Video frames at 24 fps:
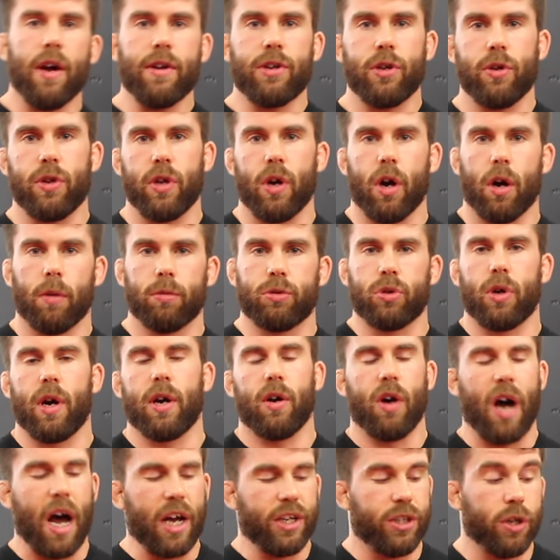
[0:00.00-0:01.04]
I do the arm
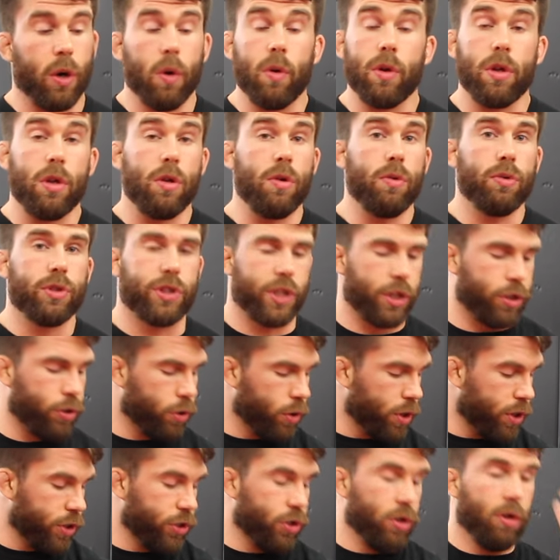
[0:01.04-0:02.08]
triangle, I don't use the
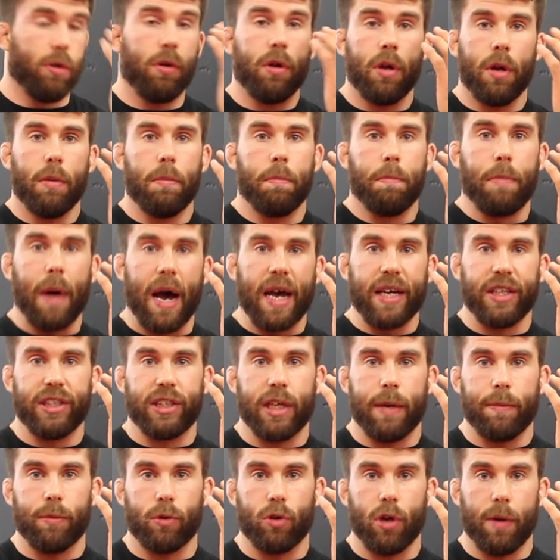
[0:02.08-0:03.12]
traditional
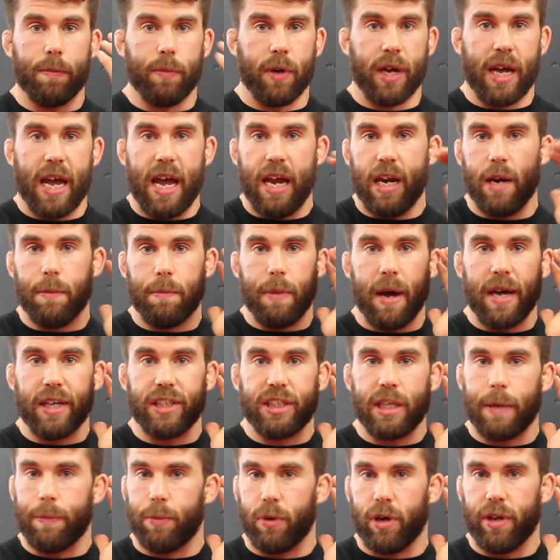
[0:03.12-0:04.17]
bicep grip, like hand and
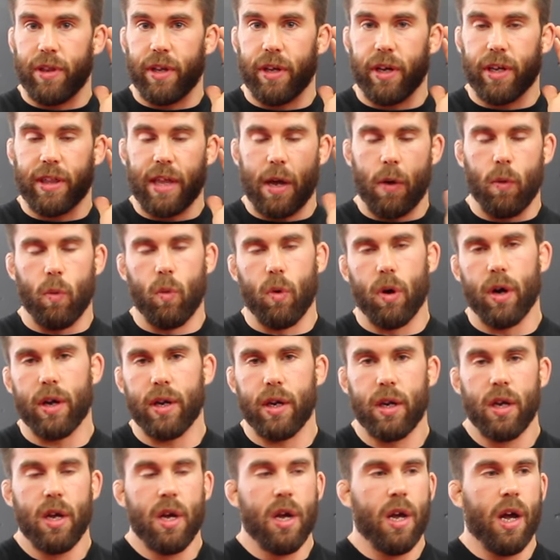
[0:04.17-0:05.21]
bicep or anything like that. One,
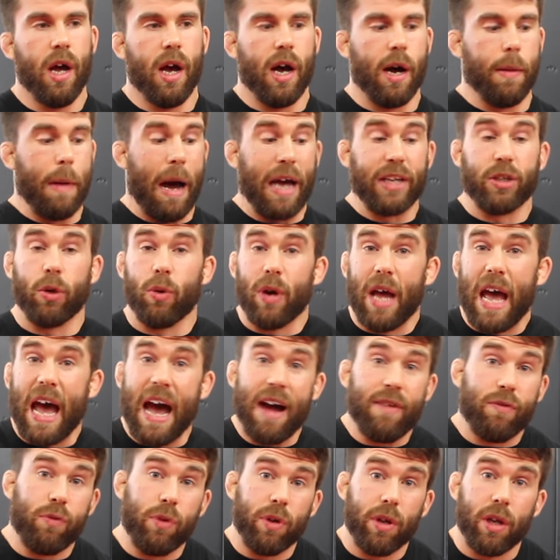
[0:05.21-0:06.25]
I don't
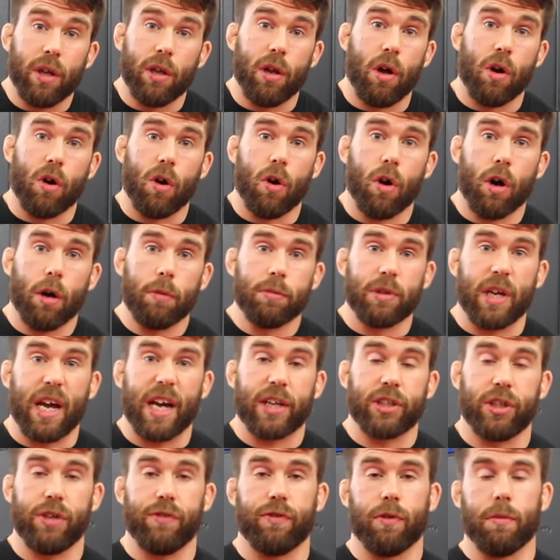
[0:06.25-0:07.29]
have really long arms. I
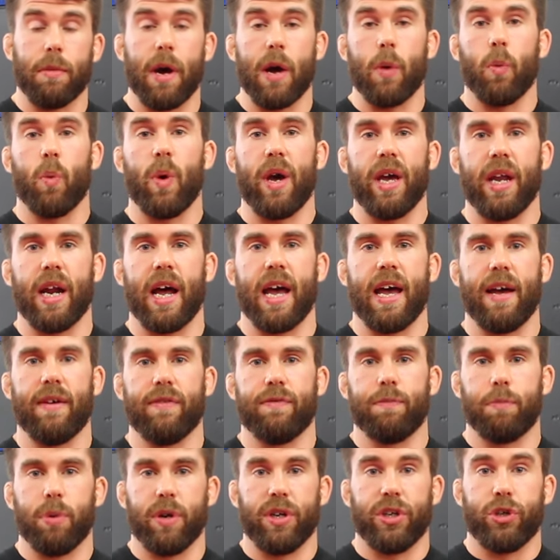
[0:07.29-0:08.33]
actually, for my weight, I have
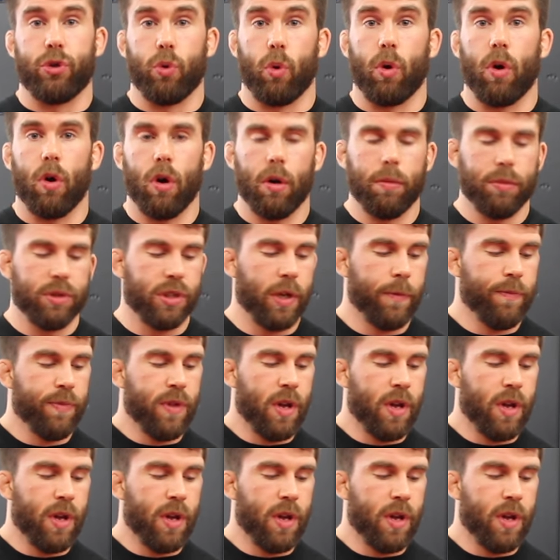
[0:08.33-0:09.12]
pretty short arms.